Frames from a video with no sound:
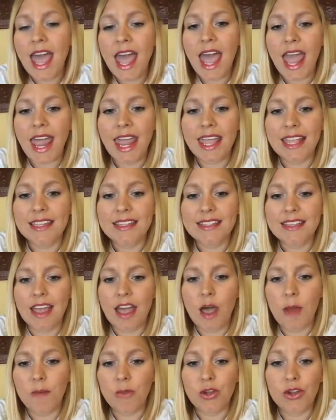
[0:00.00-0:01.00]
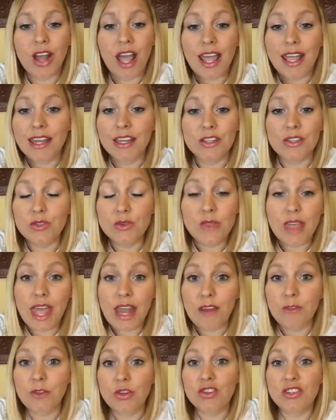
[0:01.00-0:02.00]
And you're not going to do that
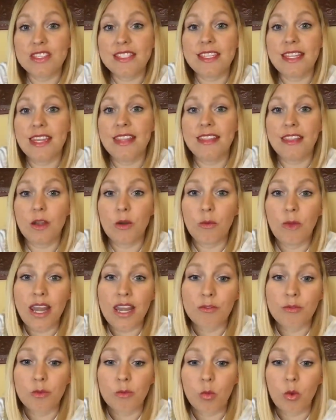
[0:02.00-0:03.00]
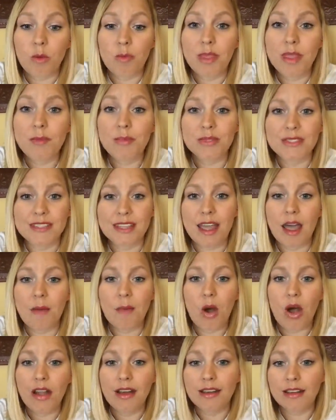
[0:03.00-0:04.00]
if you're just sitting there waiting for more people to come
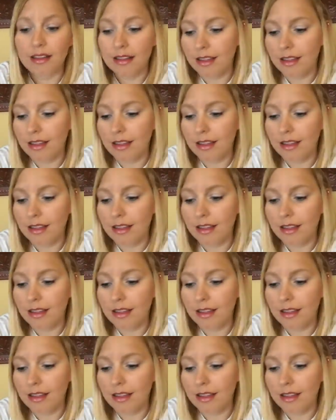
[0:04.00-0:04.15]
on.